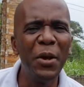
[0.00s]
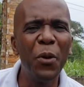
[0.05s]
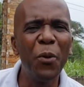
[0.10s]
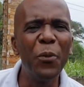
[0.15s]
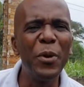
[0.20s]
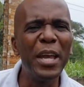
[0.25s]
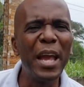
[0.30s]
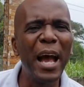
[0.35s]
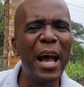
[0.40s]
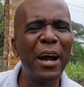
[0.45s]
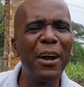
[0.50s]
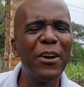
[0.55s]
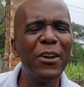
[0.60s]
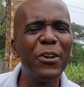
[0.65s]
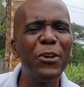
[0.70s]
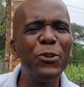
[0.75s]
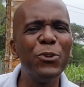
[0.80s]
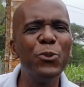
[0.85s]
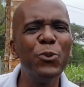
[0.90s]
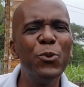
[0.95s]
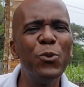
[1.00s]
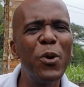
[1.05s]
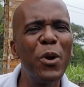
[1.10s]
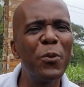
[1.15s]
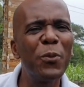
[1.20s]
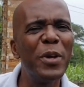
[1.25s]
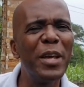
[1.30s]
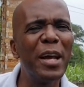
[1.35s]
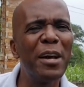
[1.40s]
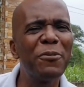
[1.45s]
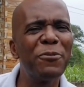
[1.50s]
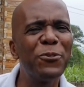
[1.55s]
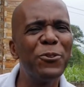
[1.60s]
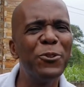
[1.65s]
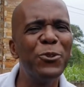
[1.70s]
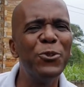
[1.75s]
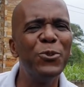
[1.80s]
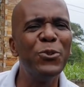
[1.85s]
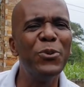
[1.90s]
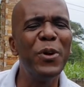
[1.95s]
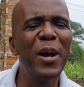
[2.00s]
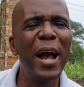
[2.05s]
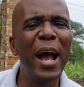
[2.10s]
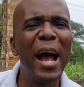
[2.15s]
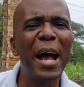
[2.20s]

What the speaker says: we are going to do what we have to do